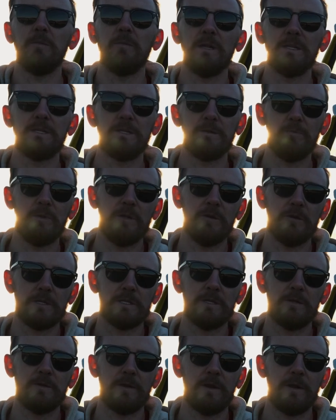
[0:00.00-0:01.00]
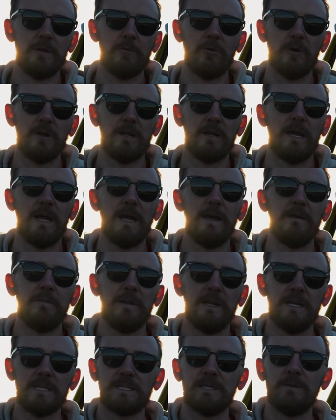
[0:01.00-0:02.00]
my Buick 231, I have
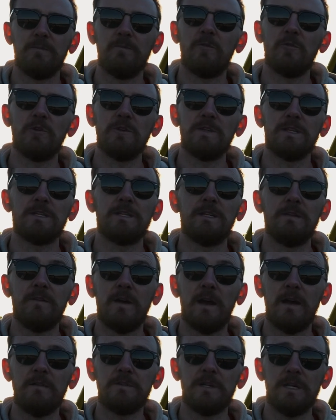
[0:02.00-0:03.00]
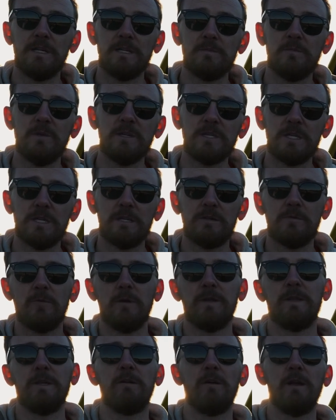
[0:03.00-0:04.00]
an SM465 transmission
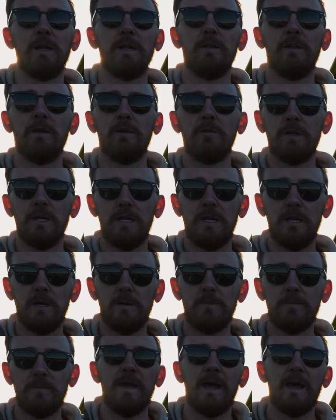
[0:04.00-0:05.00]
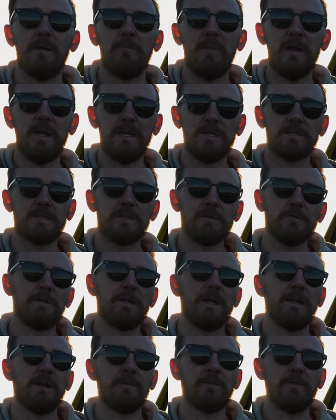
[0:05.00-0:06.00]
with a granny low gear. That mates to a
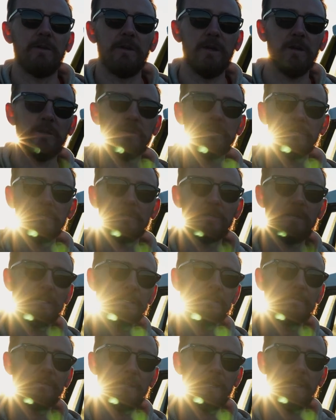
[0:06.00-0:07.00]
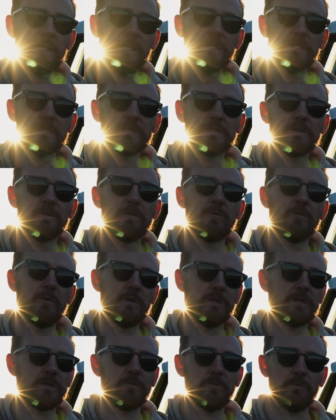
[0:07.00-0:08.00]
Dana 300 transfer case,
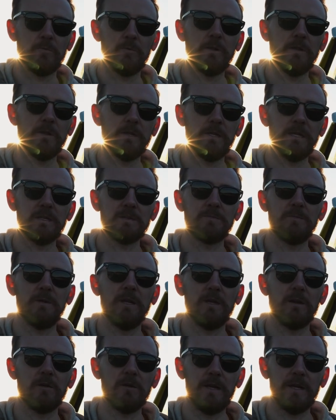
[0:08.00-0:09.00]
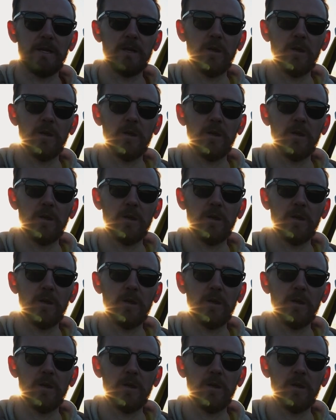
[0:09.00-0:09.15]
which really gives me a great